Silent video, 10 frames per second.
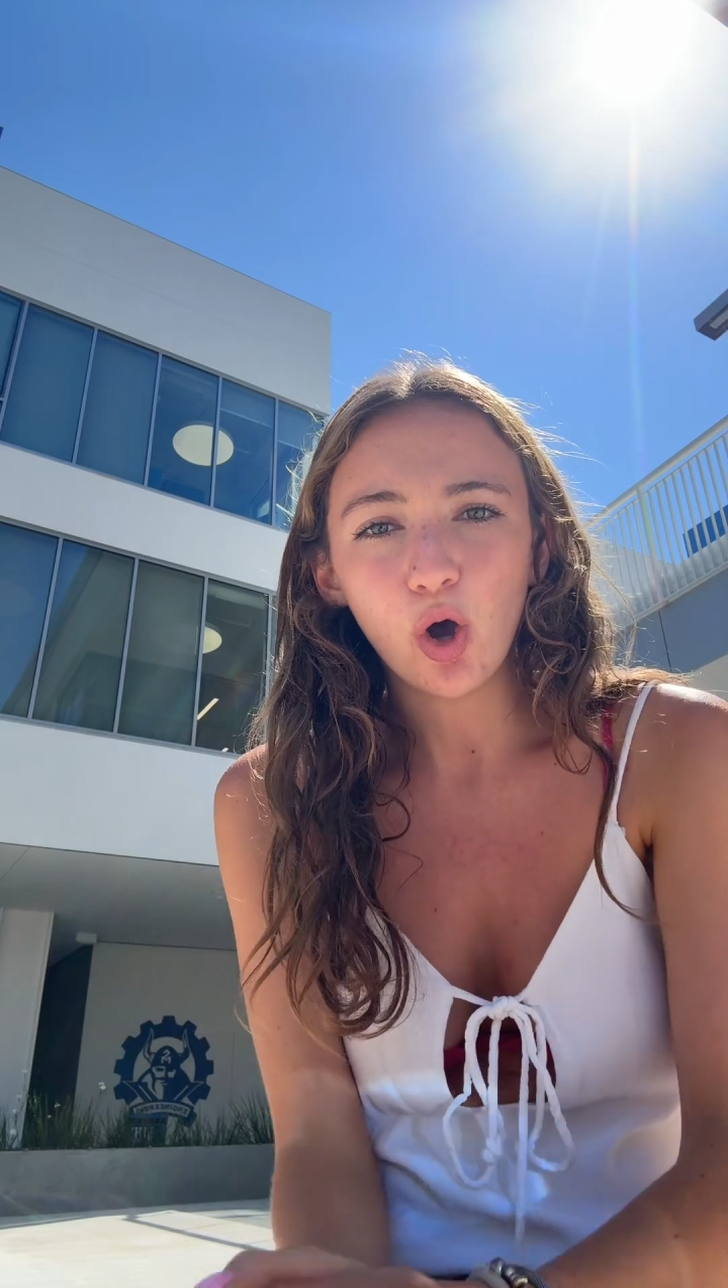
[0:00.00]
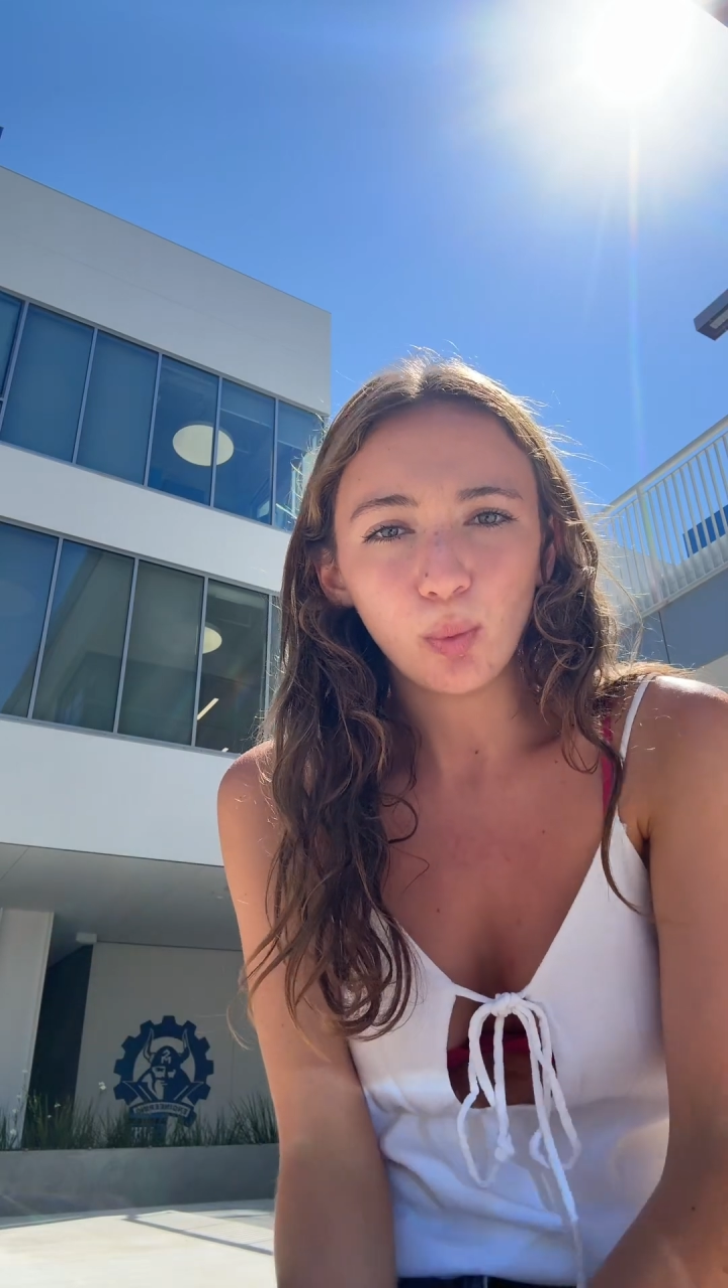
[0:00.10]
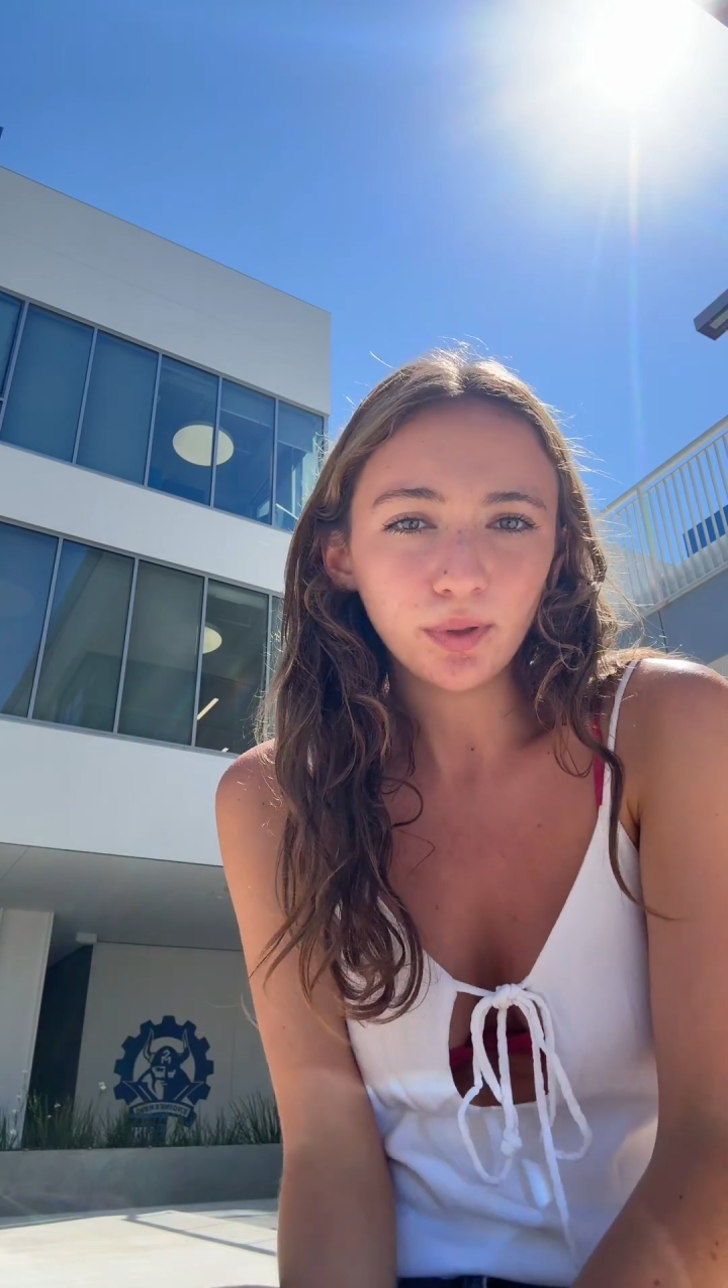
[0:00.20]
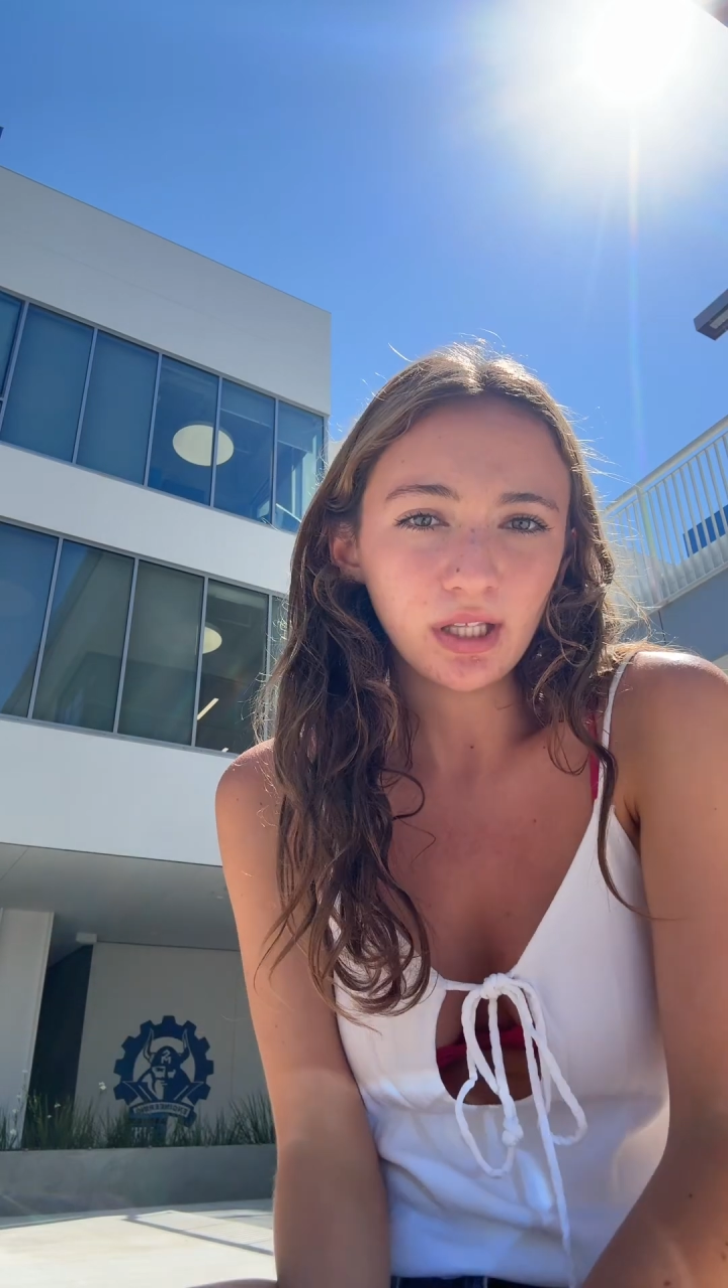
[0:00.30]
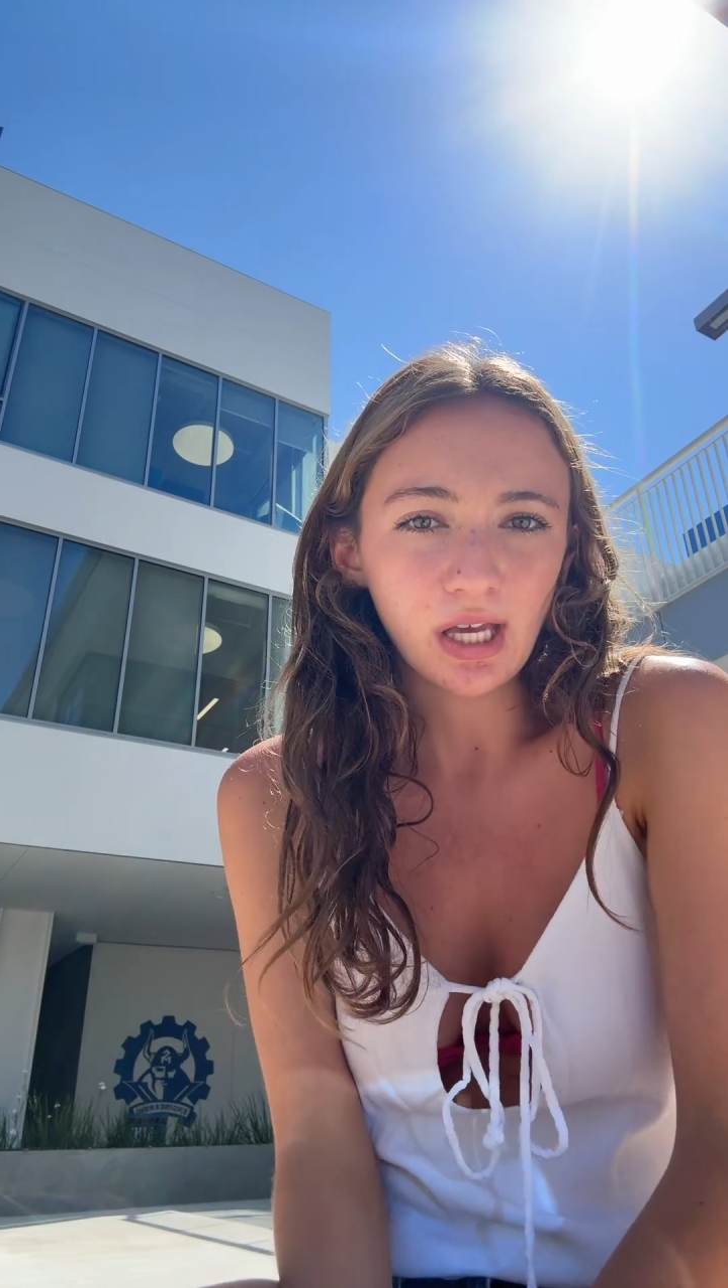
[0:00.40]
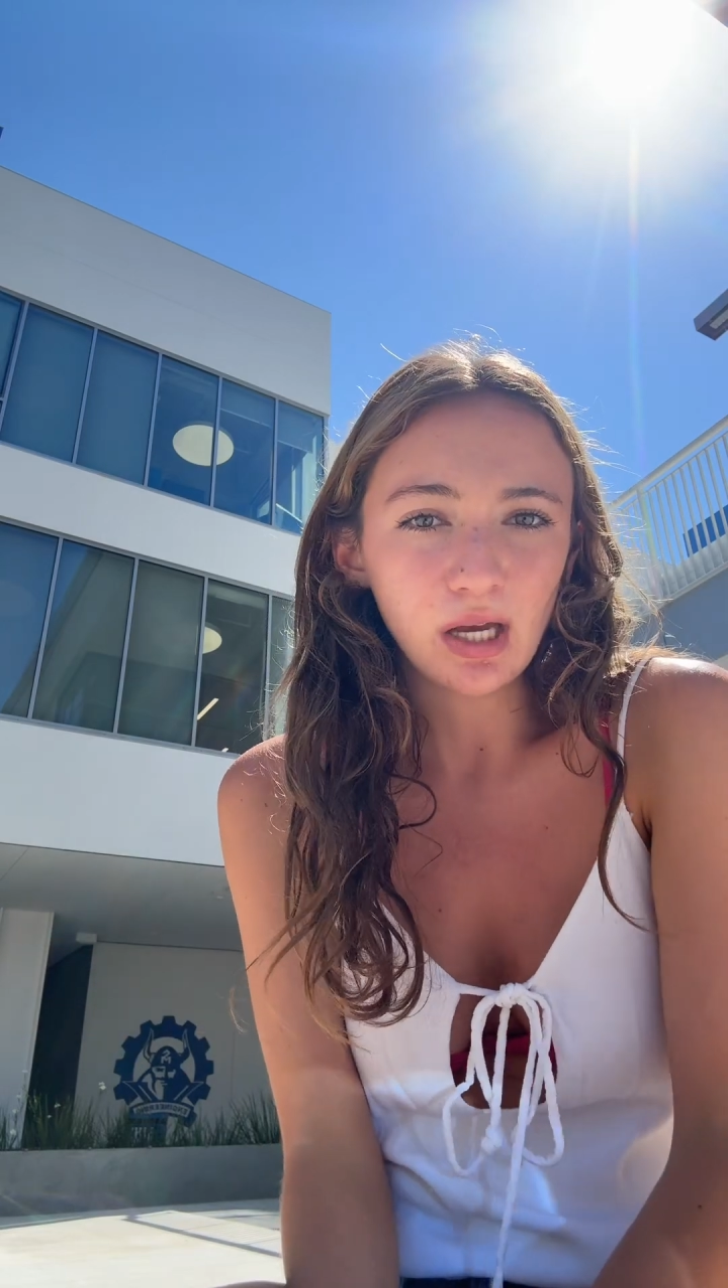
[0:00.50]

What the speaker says: openly gay